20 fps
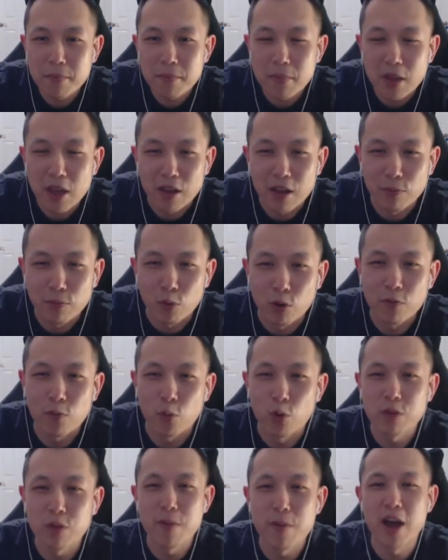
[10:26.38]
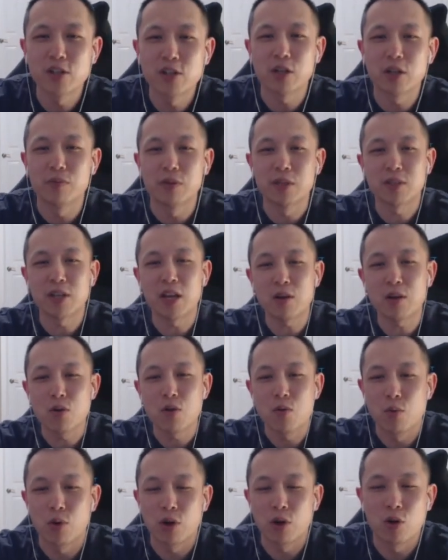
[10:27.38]
And for our fourth match of the set,
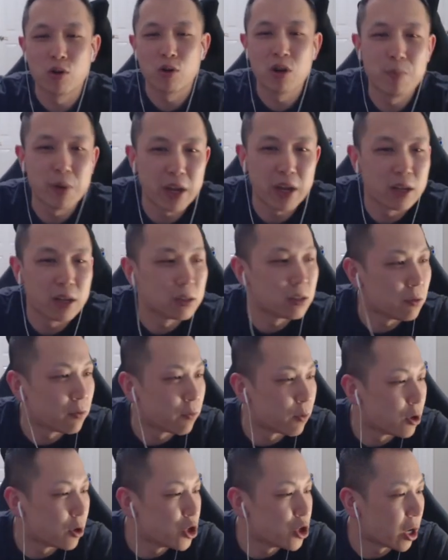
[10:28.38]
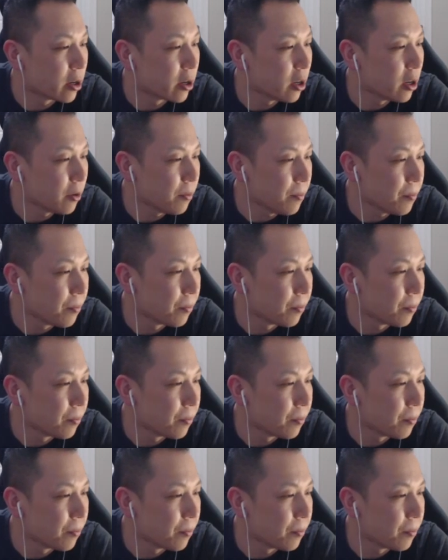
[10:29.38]
we're going up against Furchungno,